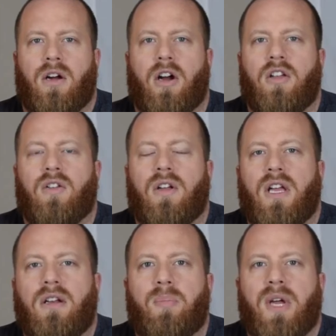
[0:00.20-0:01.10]
Are you
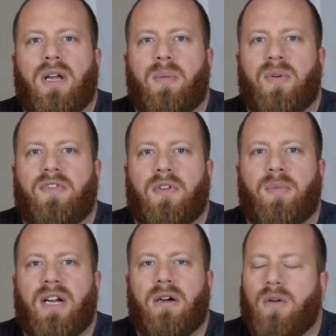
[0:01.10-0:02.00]
looking to pick up a
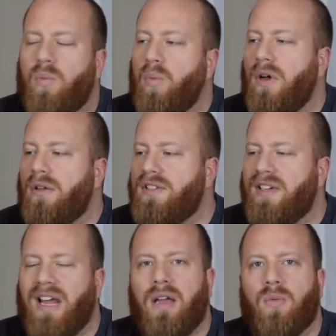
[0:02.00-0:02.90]
fermenter? Well,
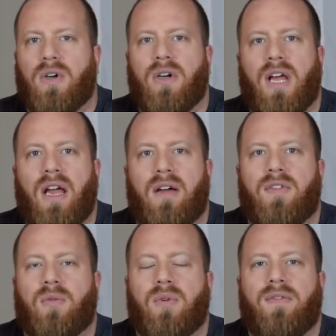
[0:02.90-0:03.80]
today we're going to have
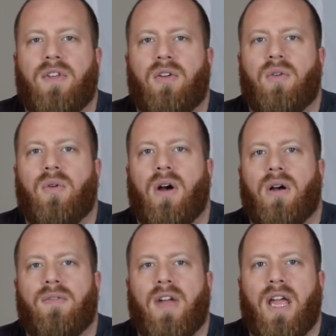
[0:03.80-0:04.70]
the review
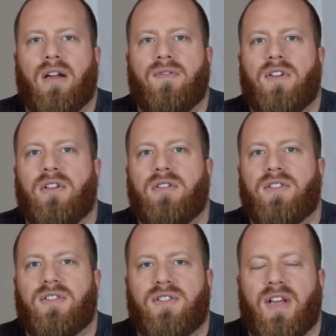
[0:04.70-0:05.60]
of
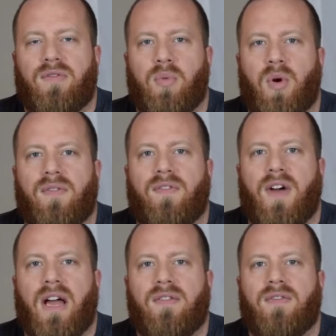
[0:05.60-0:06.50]
Anvil's seven point
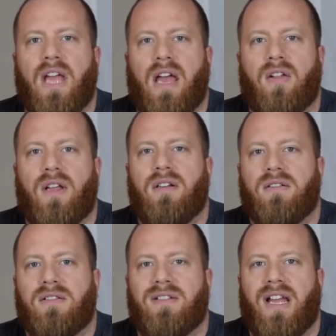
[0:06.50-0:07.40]
five gallon
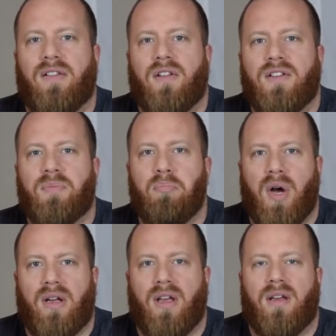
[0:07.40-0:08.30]
stainless
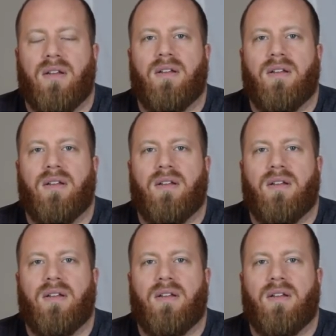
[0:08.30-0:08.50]
bucket.